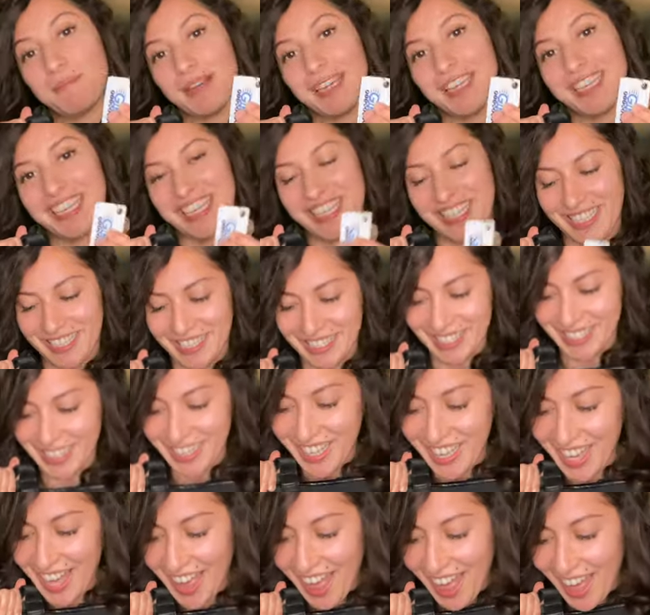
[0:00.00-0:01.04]
my keys.
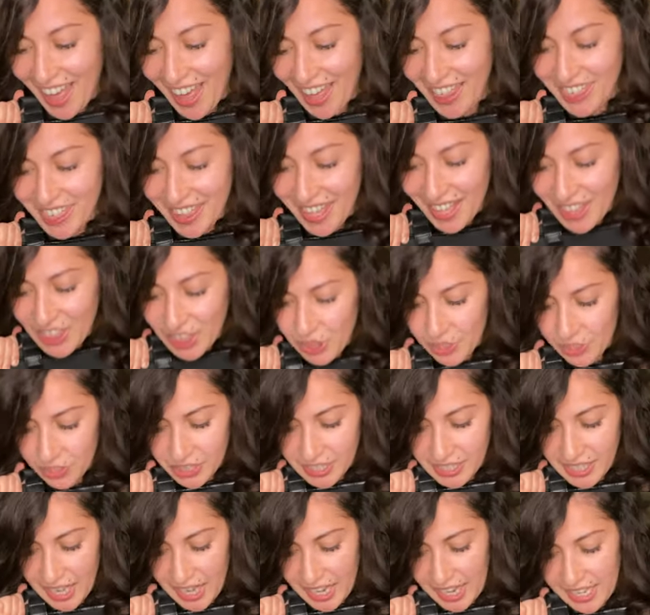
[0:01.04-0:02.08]
And then
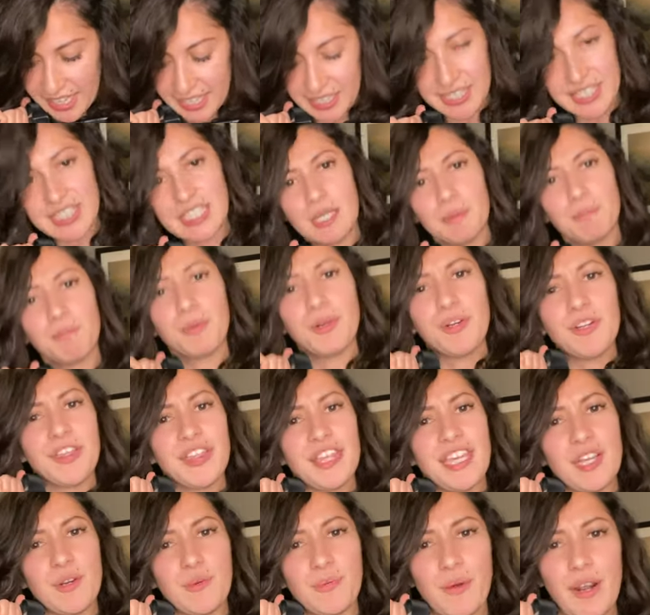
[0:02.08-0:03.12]
there's a zipper
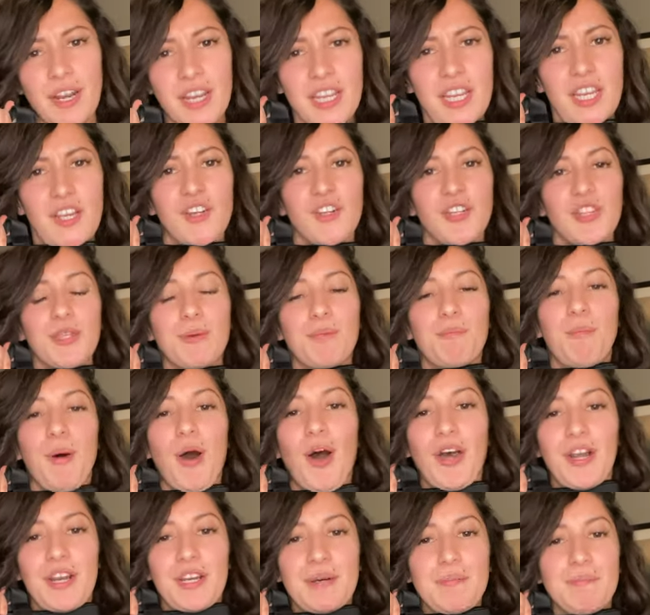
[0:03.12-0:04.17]
thing right here at the
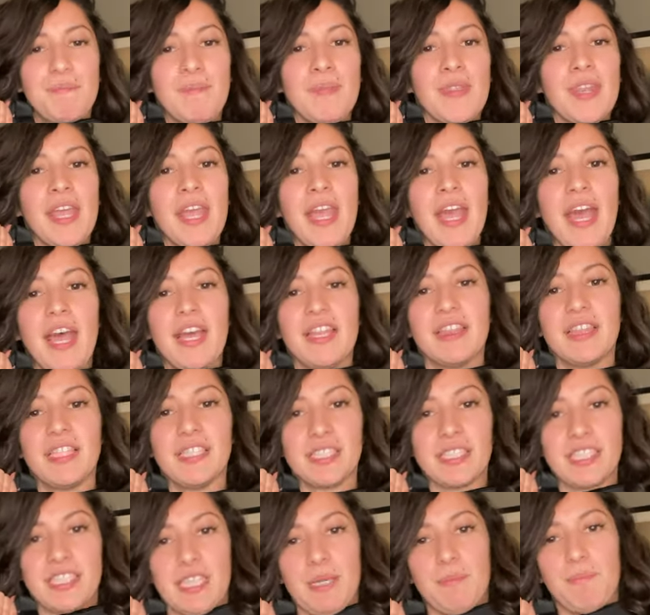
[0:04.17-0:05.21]
bottom. And
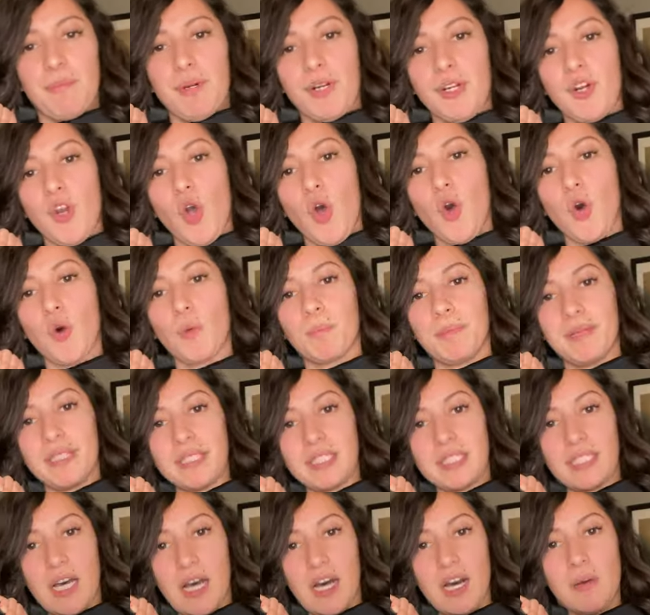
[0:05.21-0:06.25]
the zipper
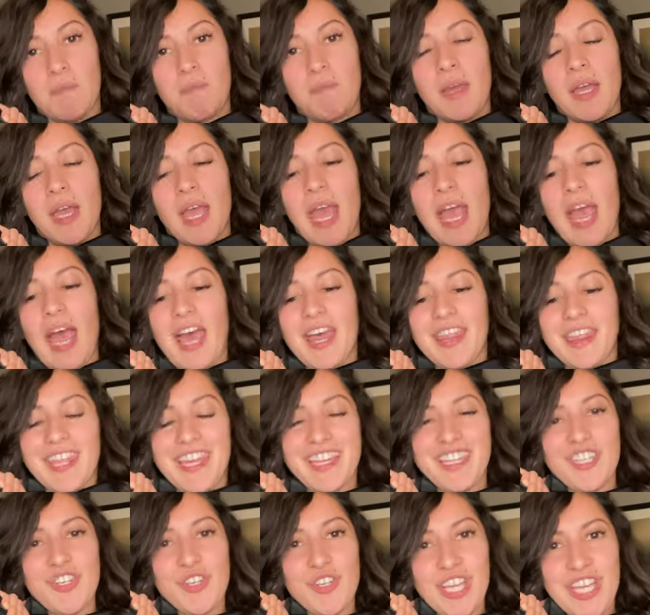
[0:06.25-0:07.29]
opens up. And
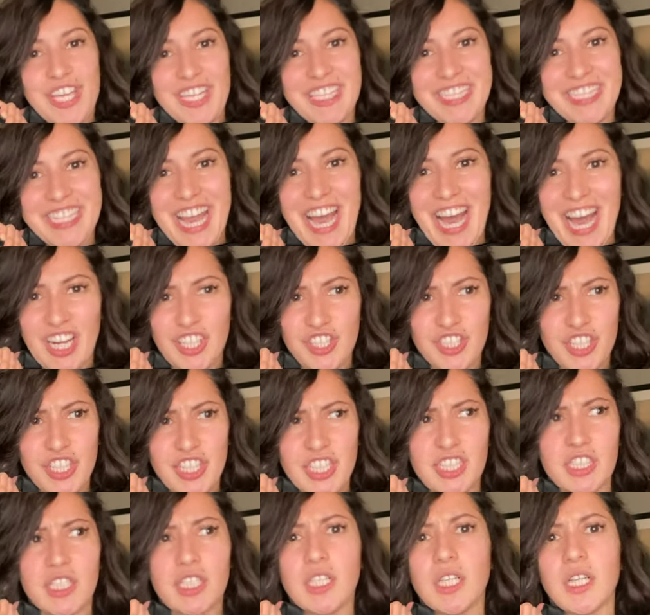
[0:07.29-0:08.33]
then you can attach
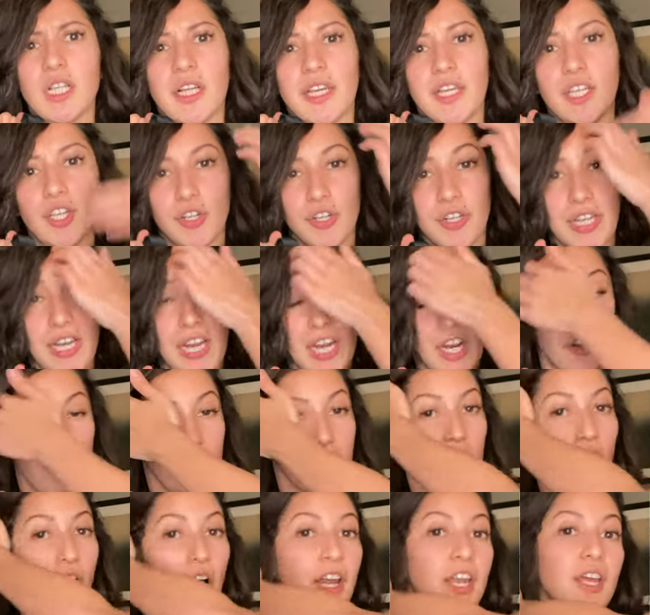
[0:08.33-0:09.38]
this to like your
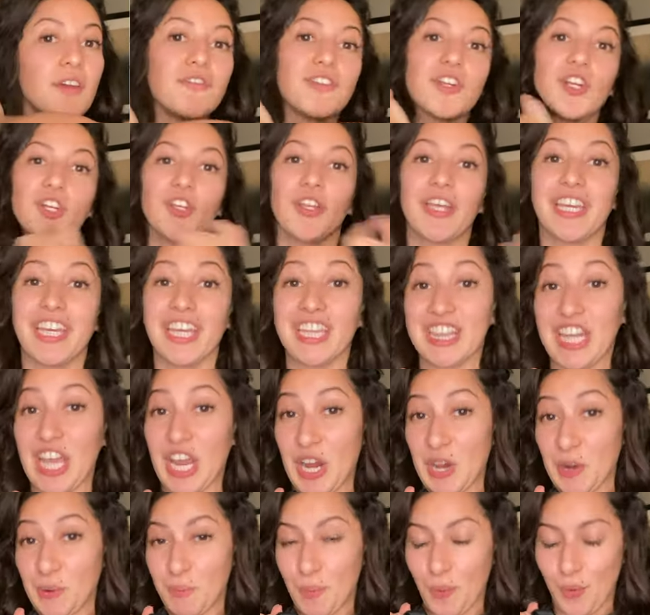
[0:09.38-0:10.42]
carry-on if you're like at the
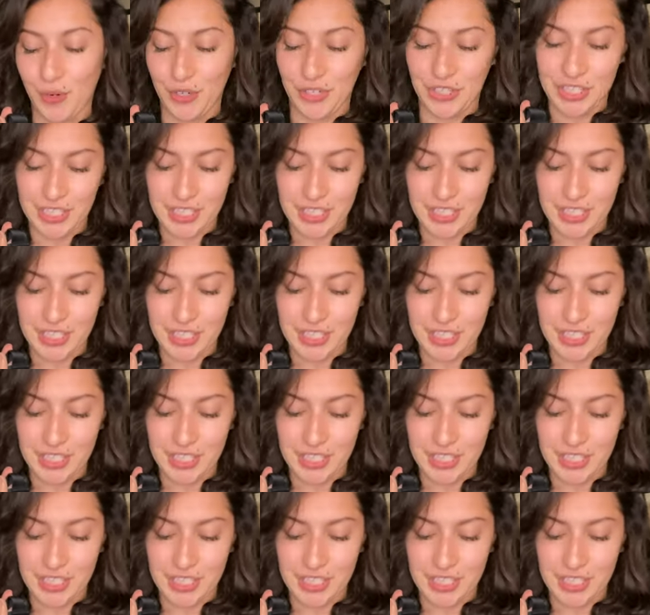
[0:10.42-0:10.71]
airport or